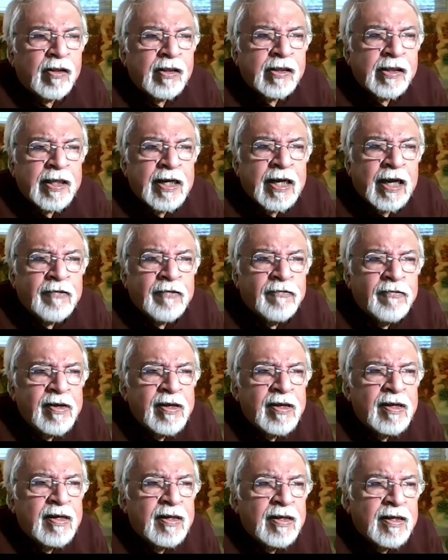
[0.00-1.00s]
thing I
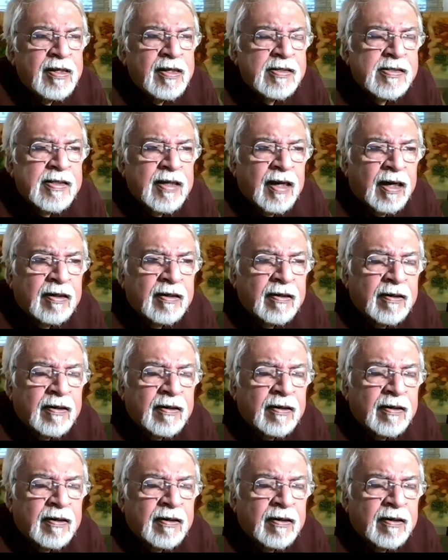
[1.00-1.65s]
feel is that